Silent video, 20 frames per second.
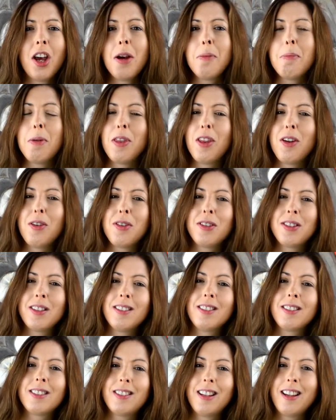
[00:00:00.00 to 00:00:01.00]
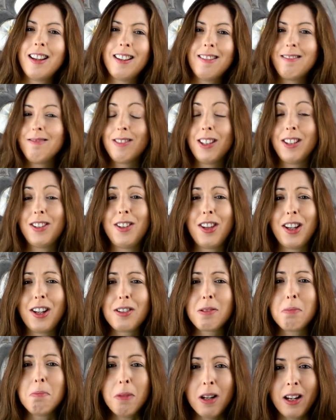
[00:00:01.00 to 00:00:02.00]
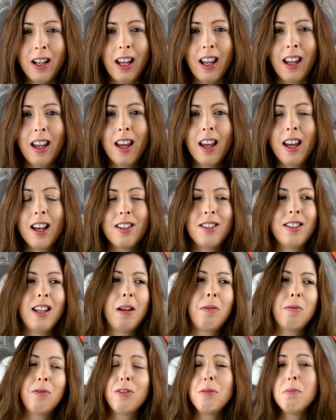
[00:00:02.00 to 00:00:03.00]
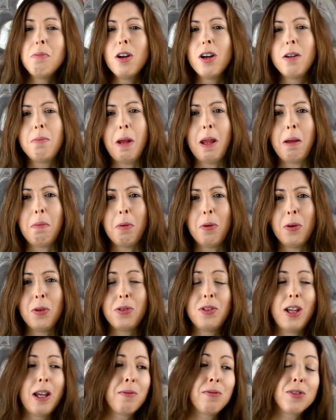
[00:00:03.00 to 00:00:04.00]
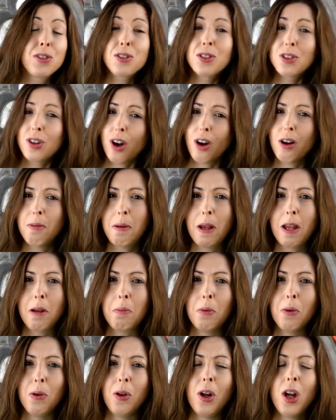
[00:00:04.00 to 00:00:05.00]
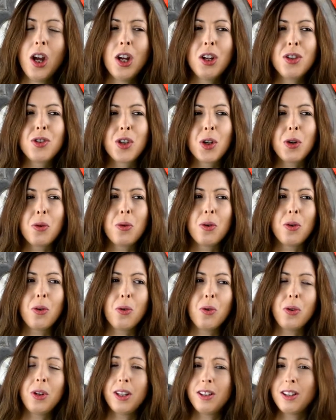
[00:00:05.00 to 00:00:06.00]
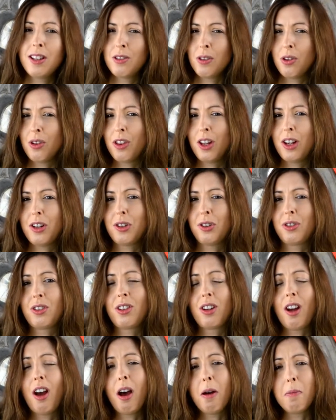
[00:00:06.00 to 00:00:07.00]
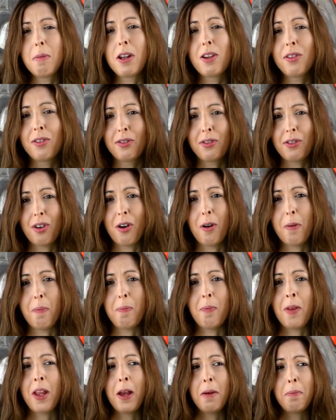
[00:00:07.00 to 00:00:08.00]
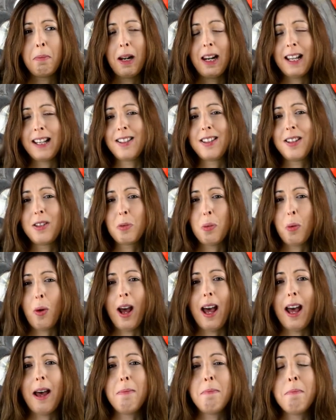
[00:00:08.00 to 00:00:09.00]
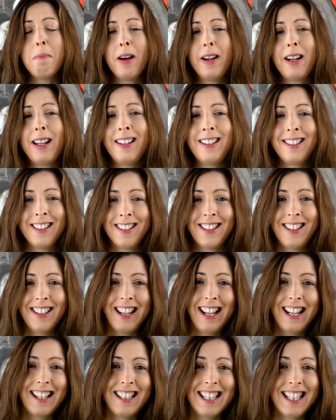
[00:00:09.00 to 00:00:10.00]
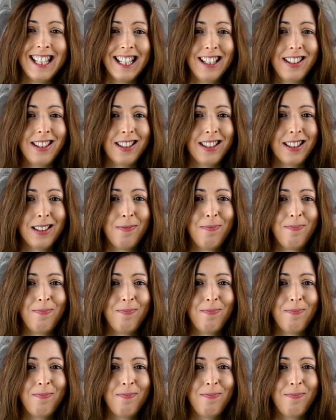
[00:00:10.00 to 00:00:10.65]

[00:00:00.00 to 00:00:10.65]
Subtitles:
but there isn't such a thing as money. Same for merpeople, same for star people. So all of these Earth Angels are coming from places where money doesn't exist.